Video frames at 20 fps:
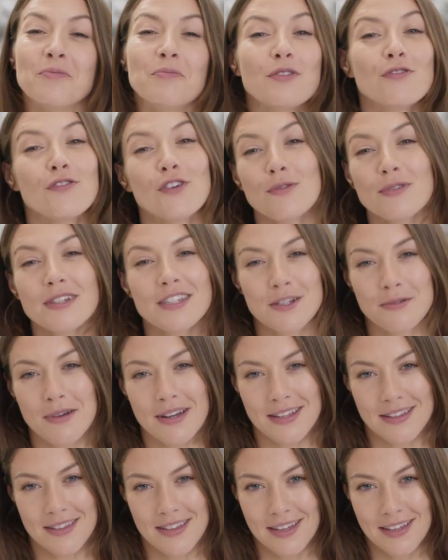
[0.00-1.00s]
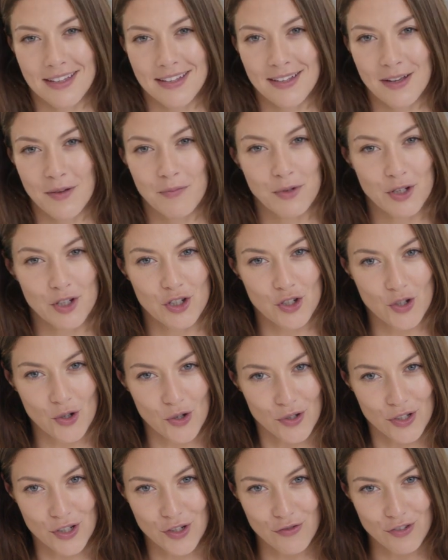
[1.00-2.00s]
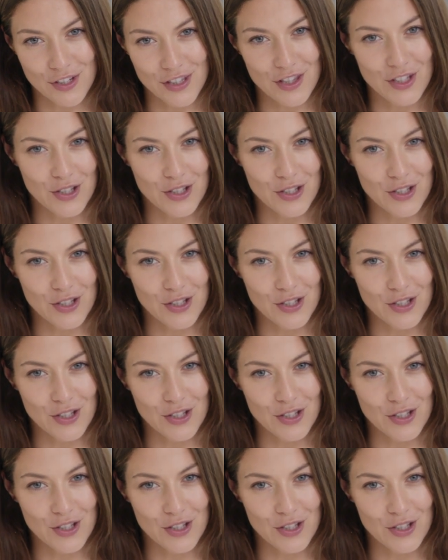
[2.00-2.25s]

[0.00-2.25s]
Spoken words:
Before we do anything, be sure to read